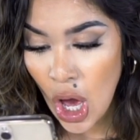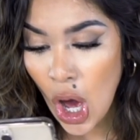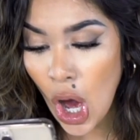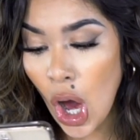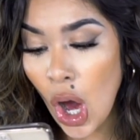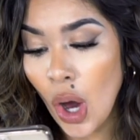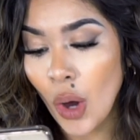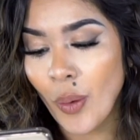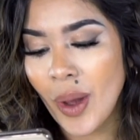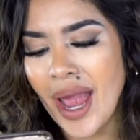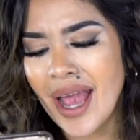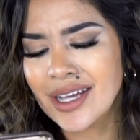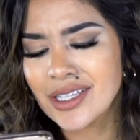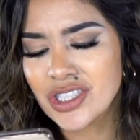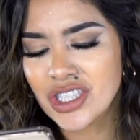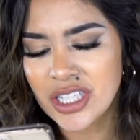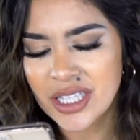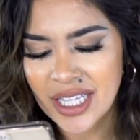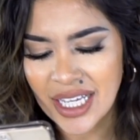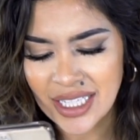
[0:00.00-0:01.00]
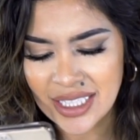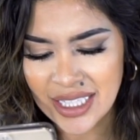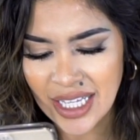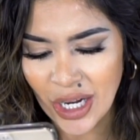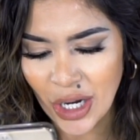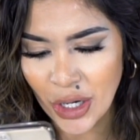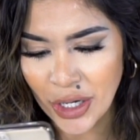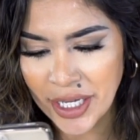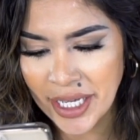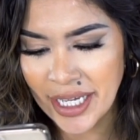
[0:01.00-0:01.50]
Oh, and she thinks that
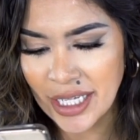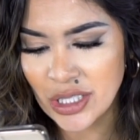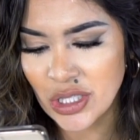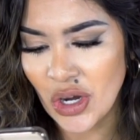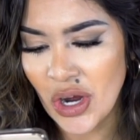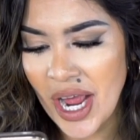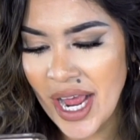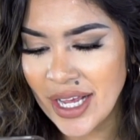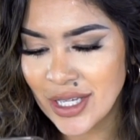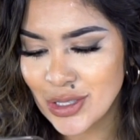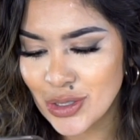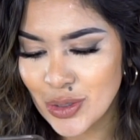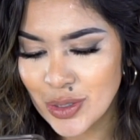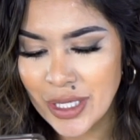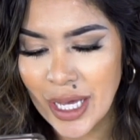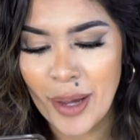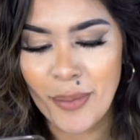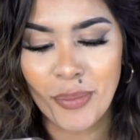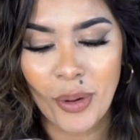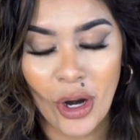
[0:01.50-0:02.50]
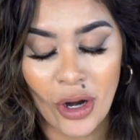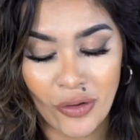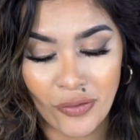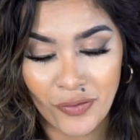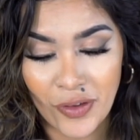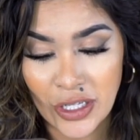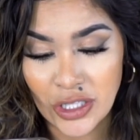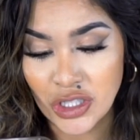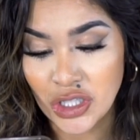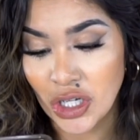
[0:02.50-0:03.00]
her kids are angels and
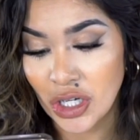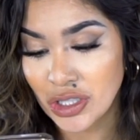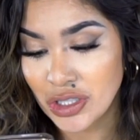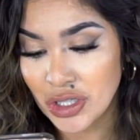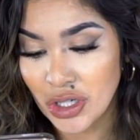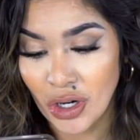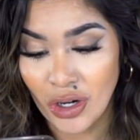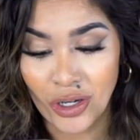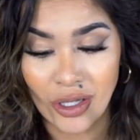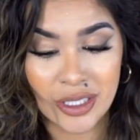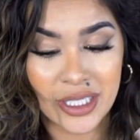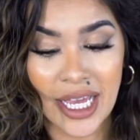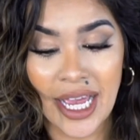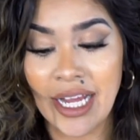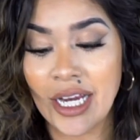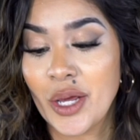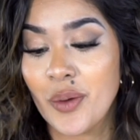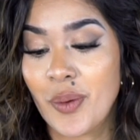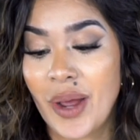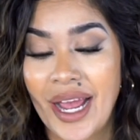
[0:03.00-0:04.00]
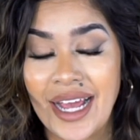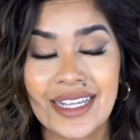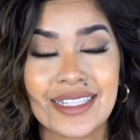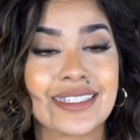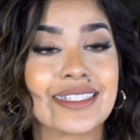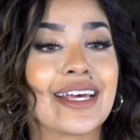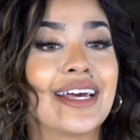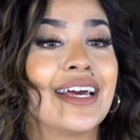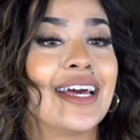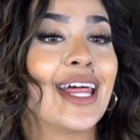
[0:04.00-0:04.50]
perfect church girls.
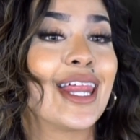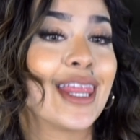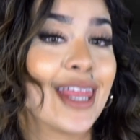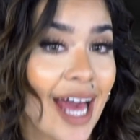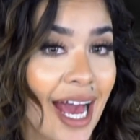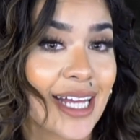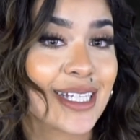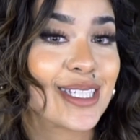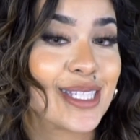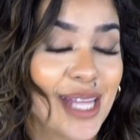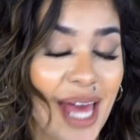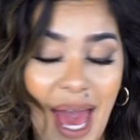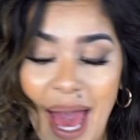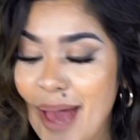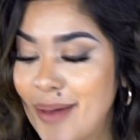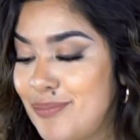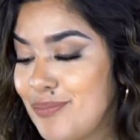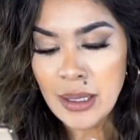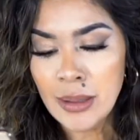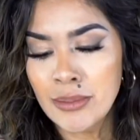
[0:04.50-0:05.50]
Anyways, that's that.